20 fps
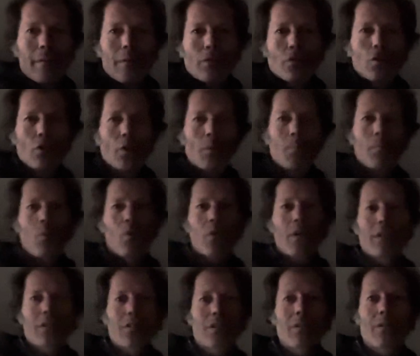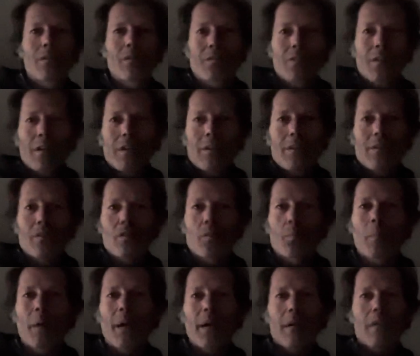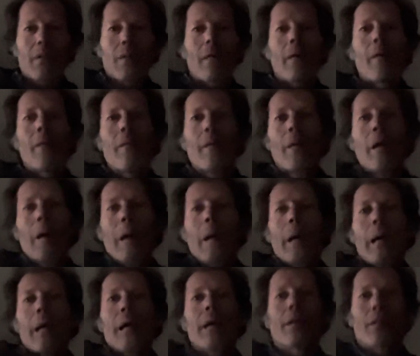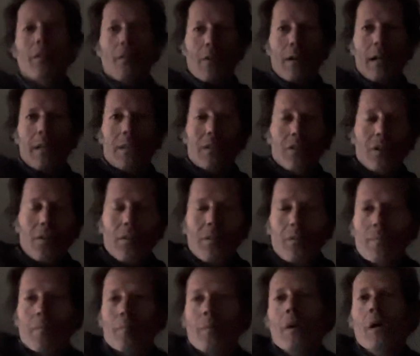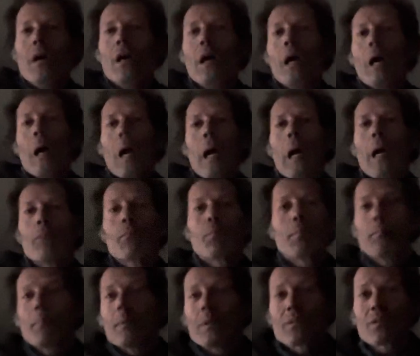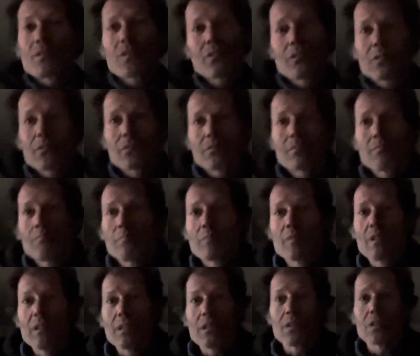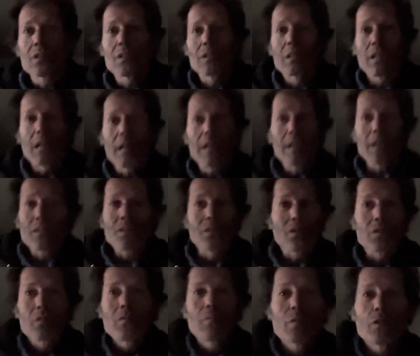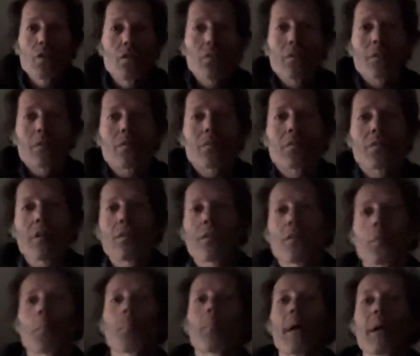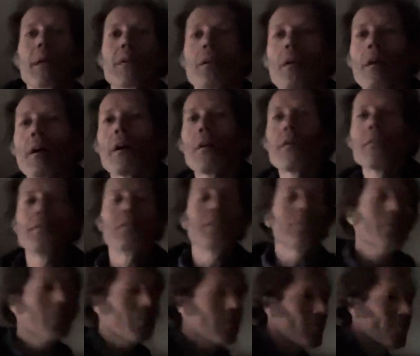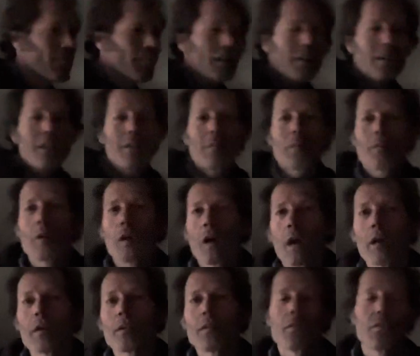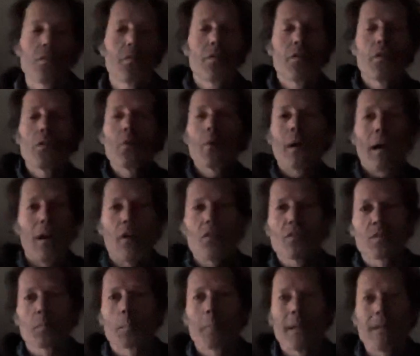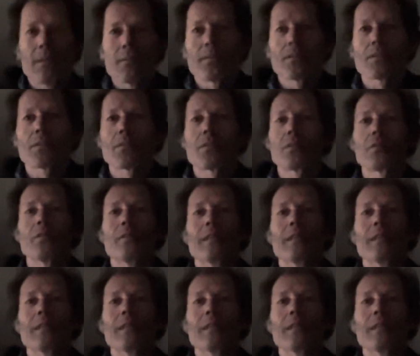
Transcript: Jim Morrison of taking his packer out and arrested him. Uh, but these days, you could take your packer out and you could fucking uh, do hell's bells to